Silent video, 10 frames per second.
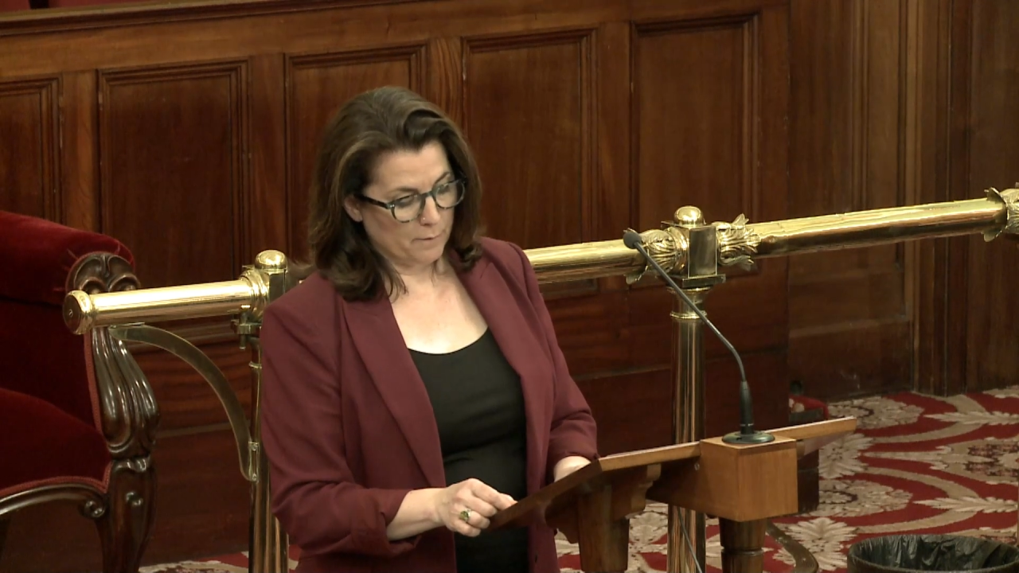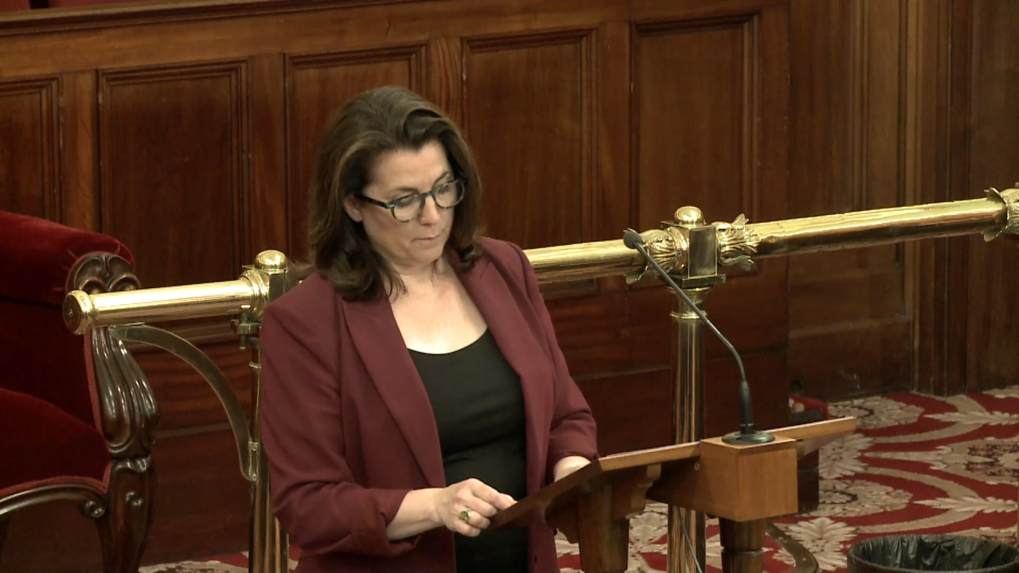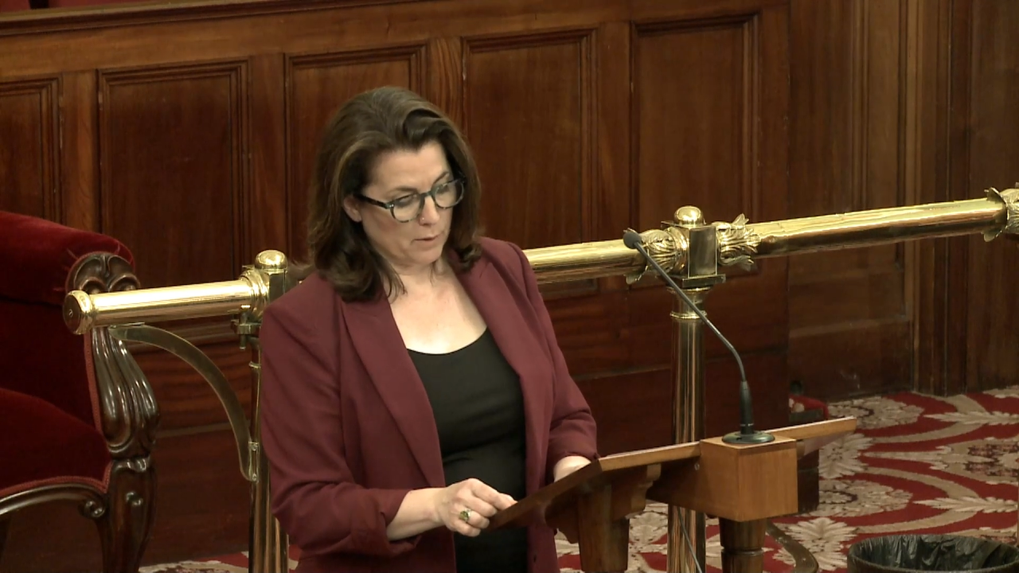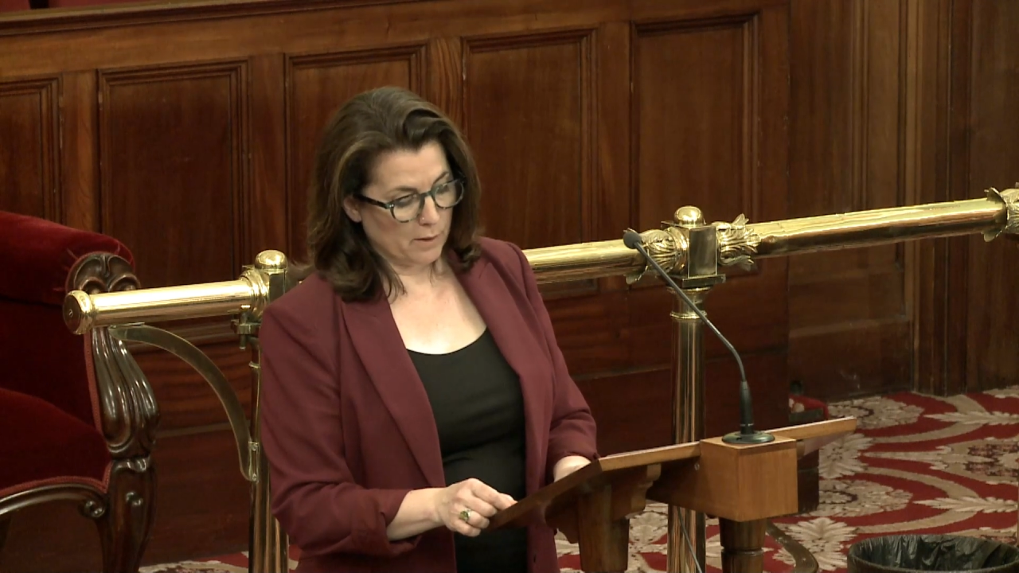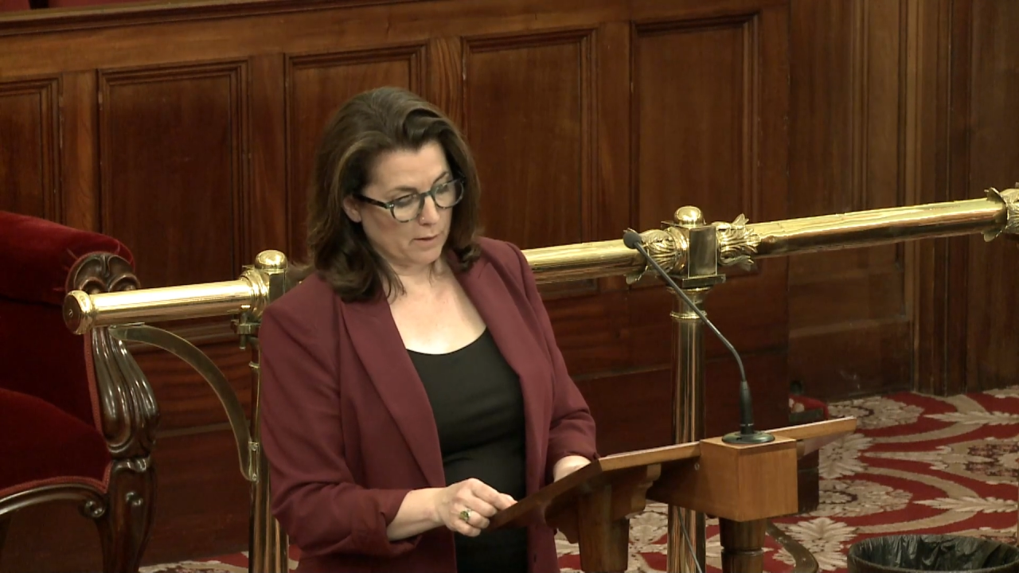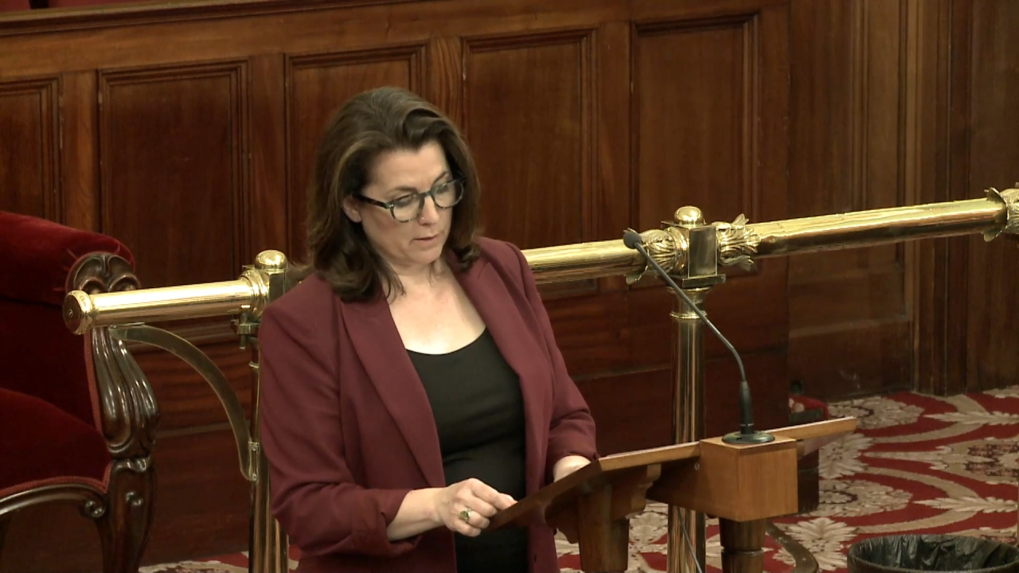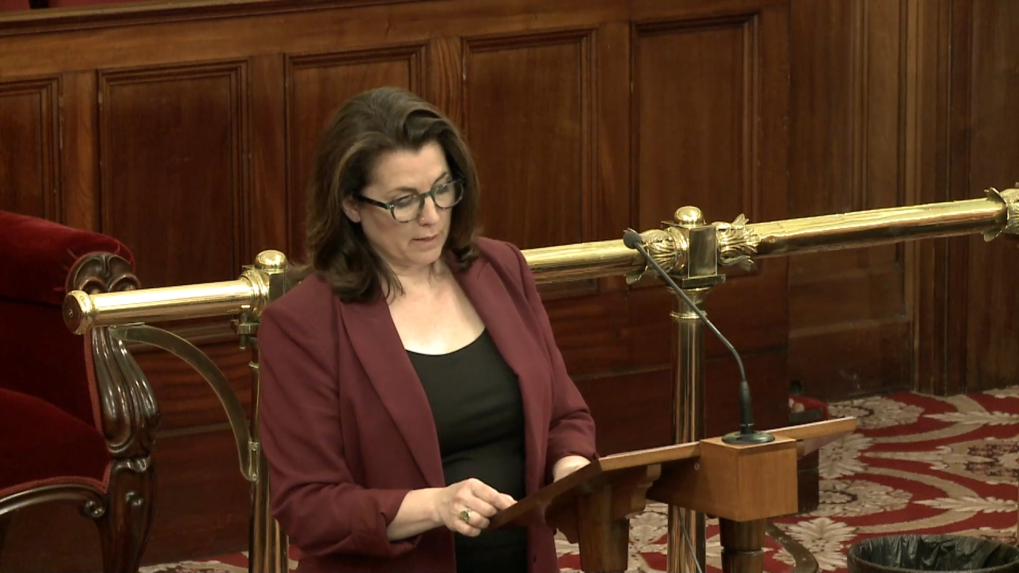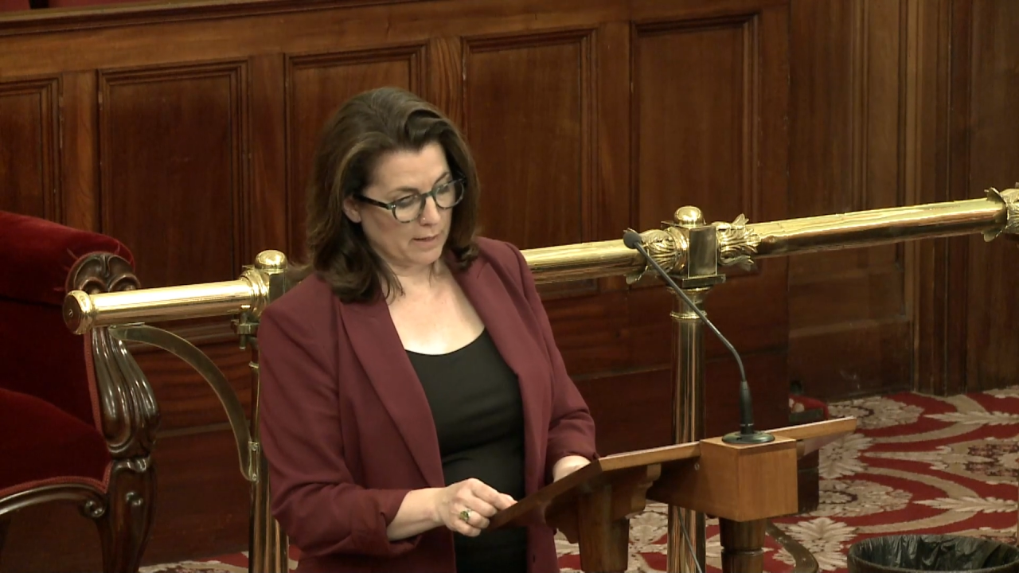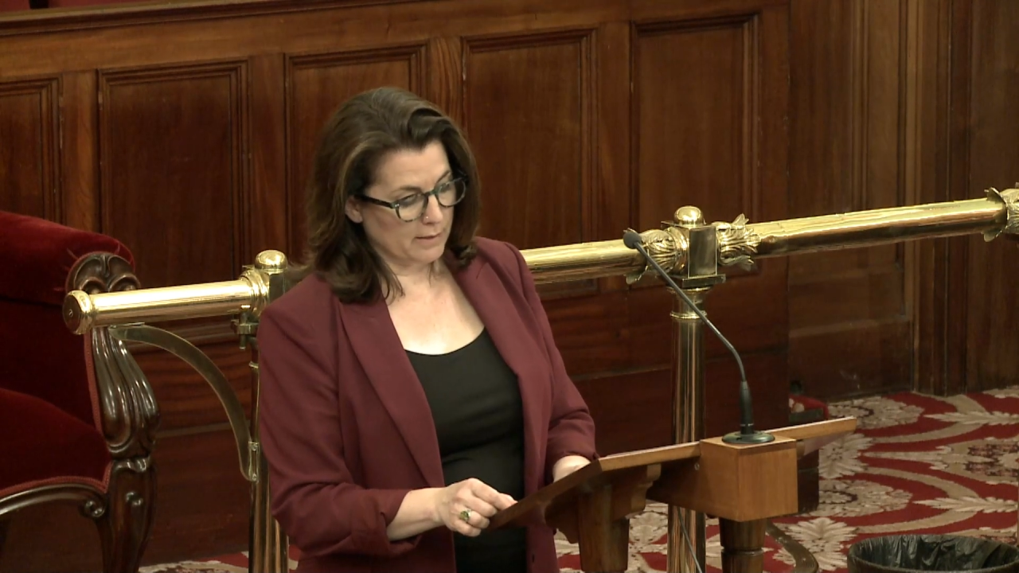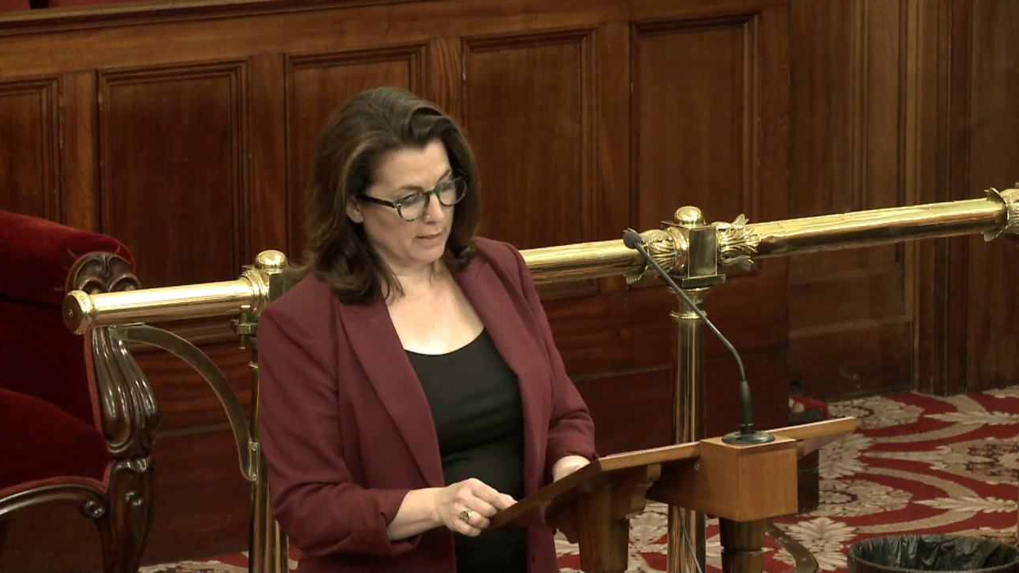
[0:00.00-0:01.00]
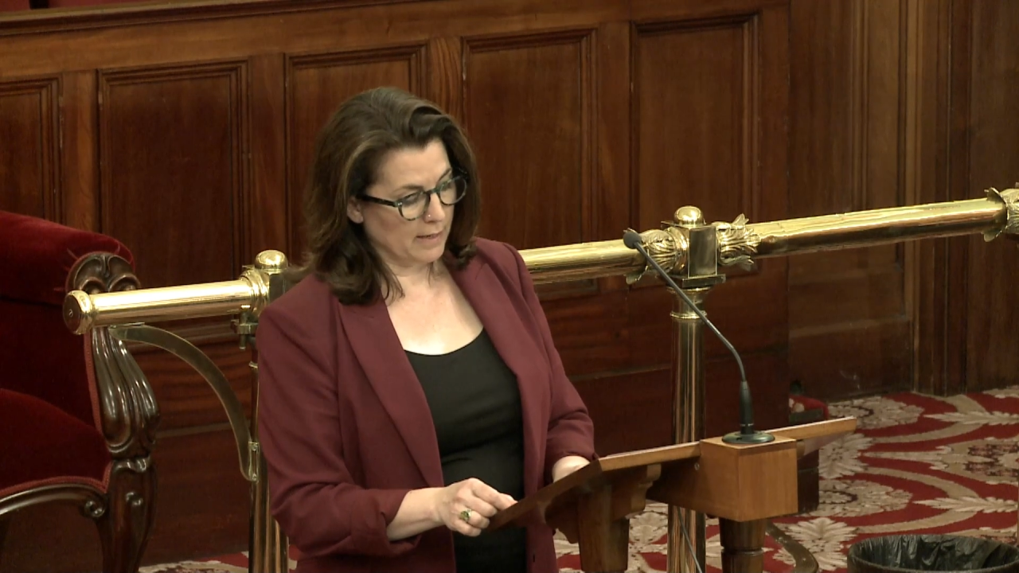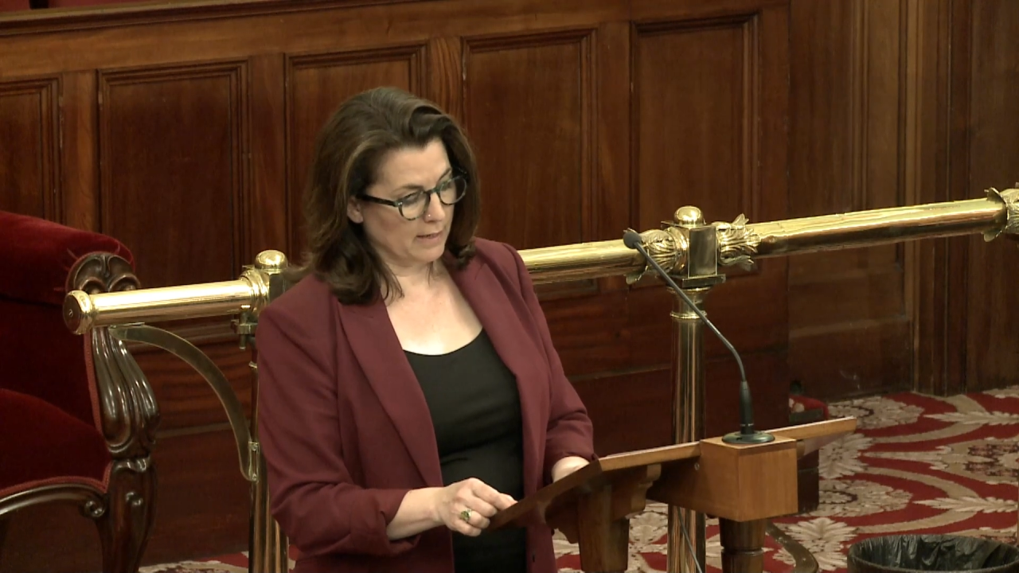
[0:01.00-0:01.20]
for prioritising